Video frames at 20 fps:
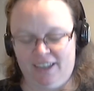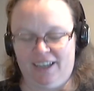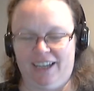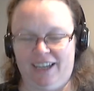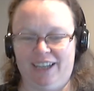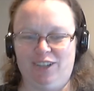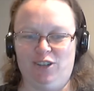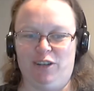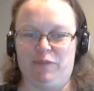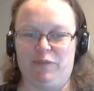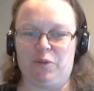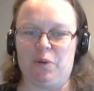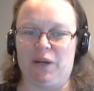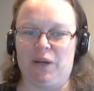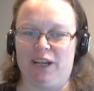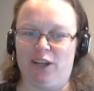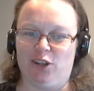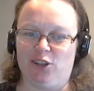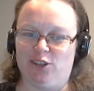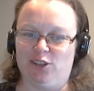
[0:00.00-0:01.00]
I do have quite
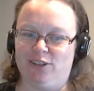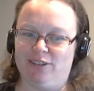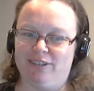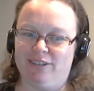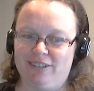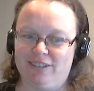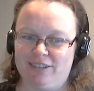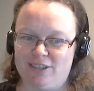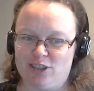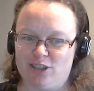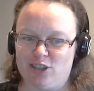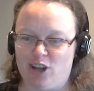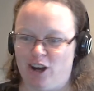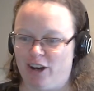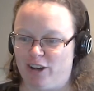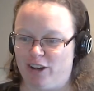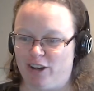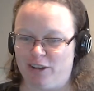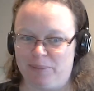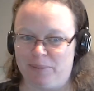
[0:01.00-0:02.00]
a good
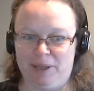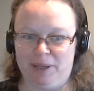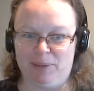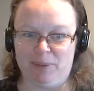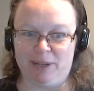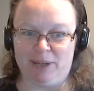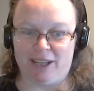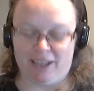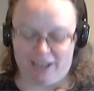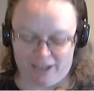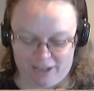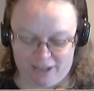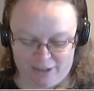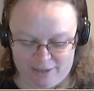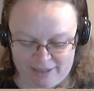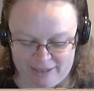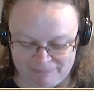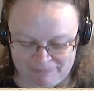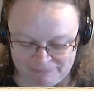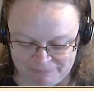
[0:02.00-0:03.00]
snark on me when I get going.